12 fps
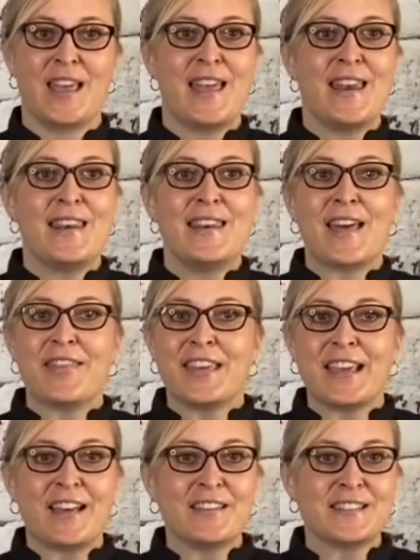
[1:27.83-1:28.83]

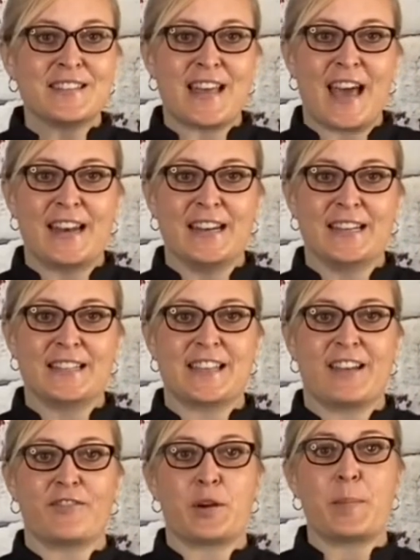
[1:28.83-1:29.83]
Nothing else is added
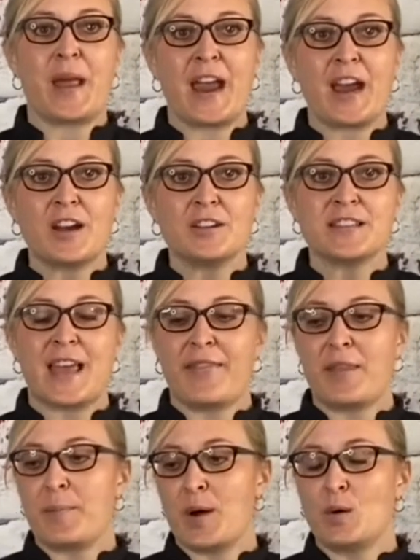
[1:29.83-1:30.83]
except for pears
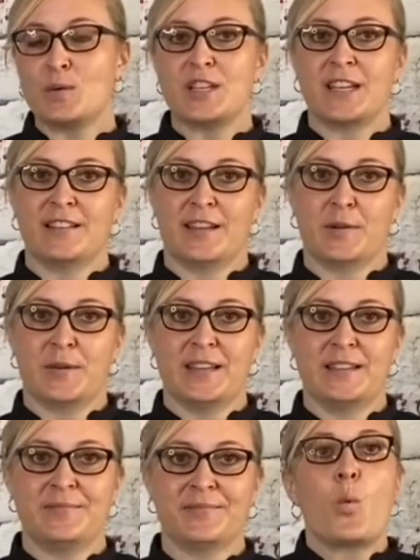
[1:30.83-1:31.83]
and the poaching liquid.